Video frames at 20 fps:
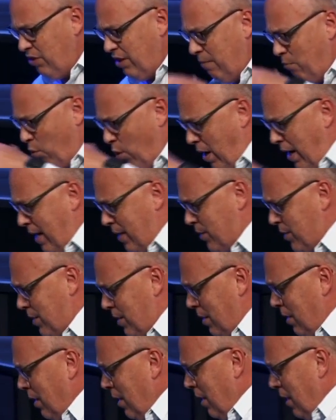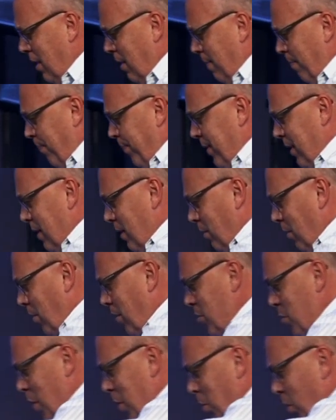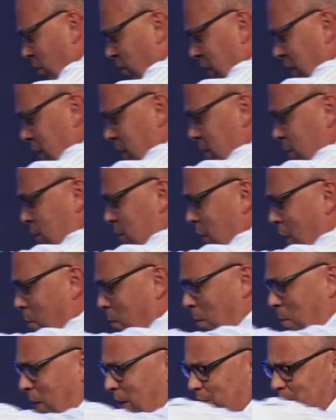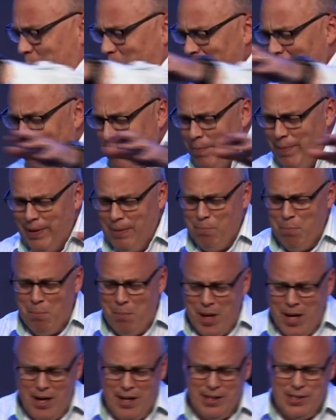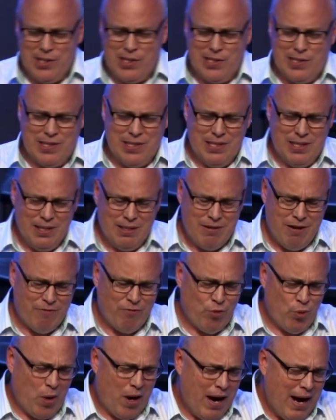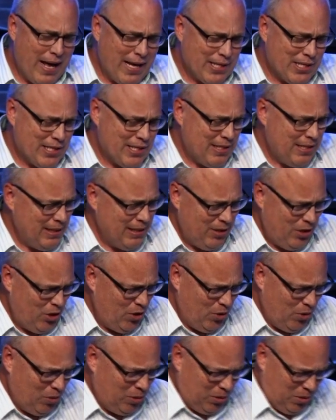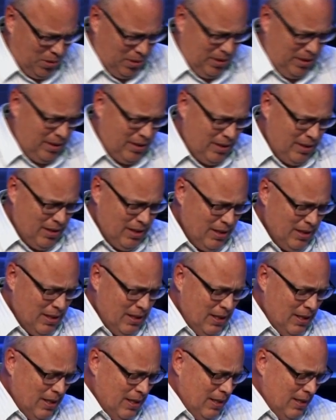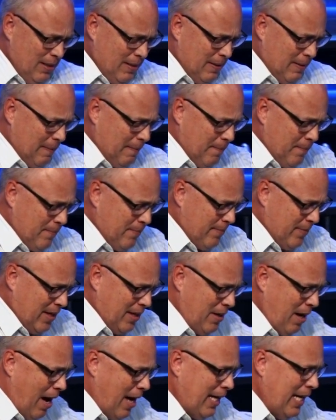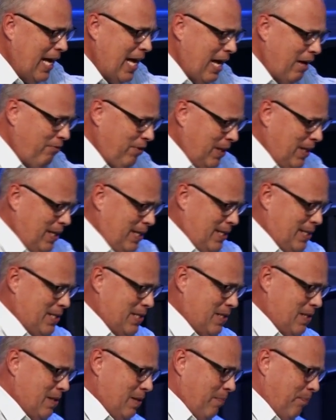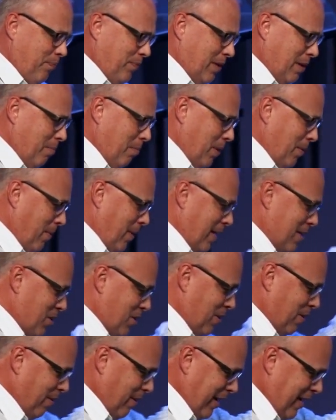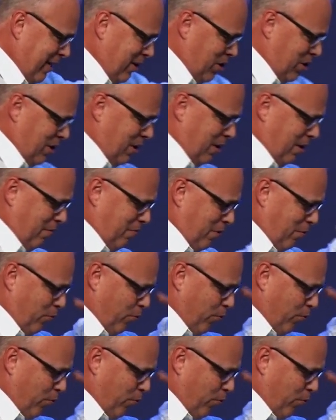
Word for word: them rest. Lord, as we move into the summer months, may it be months of rest in you, Lord. Not heaviness, but restoration of a